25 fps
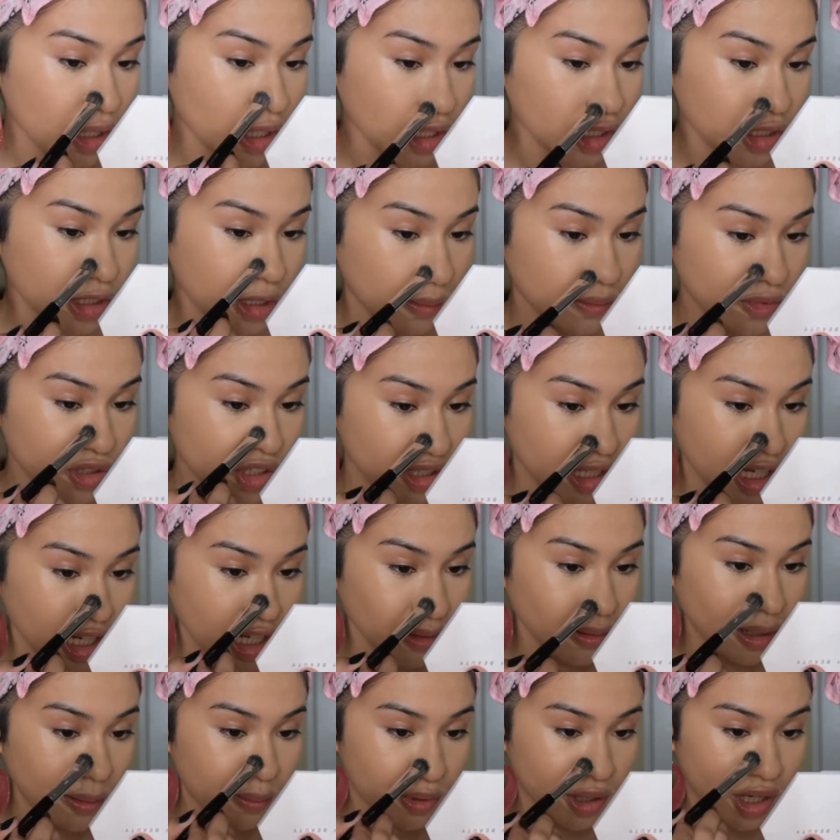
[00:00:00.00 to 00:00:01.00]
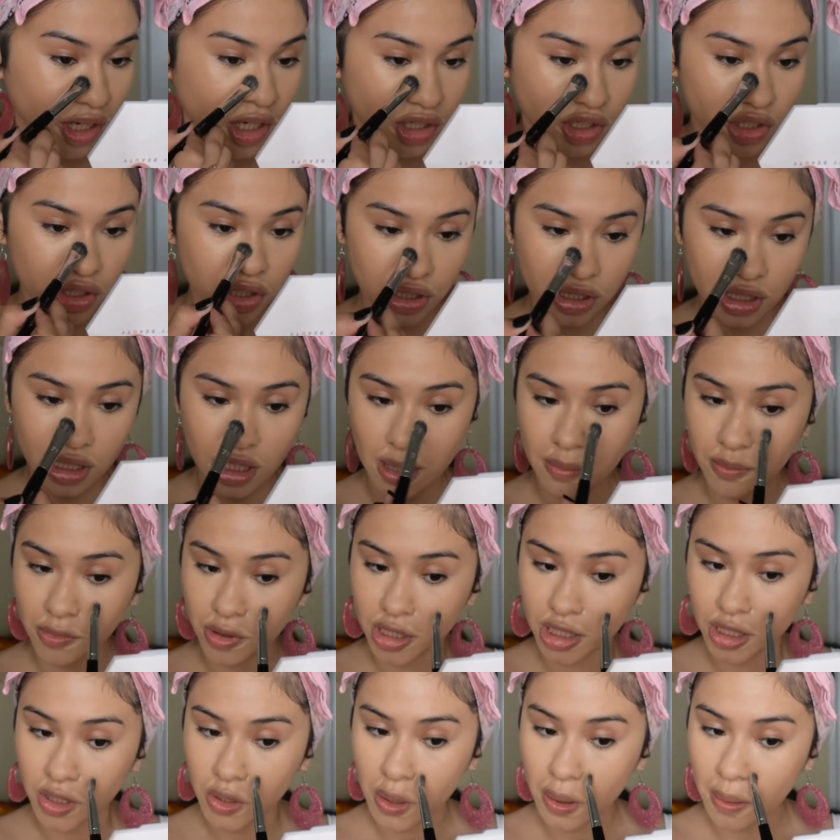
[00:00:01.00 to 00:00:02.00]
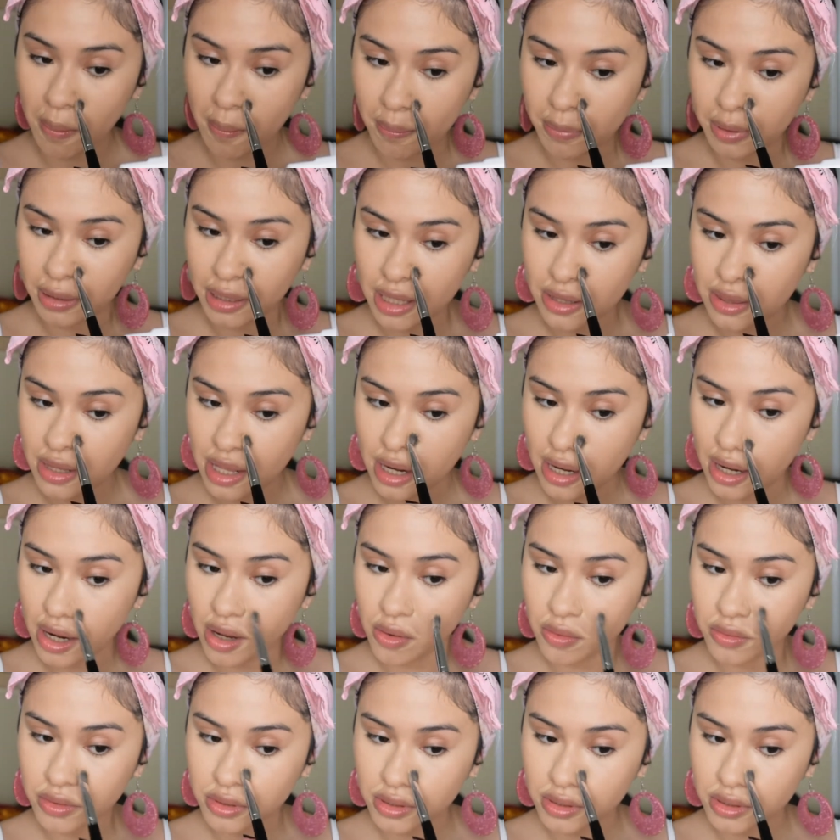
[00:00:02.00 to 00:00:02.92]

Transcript: So I'm just taking my brush and I'm gonna blend that out.